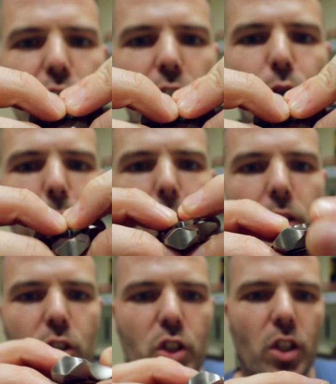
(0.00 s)
once I do the
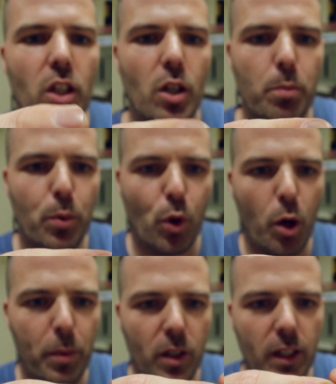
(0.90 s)
buttons
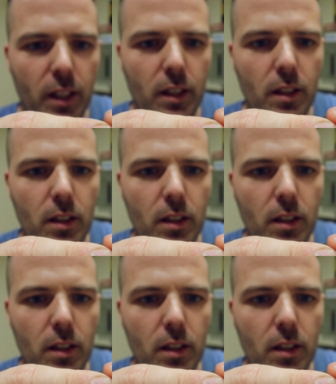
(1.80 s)
properly.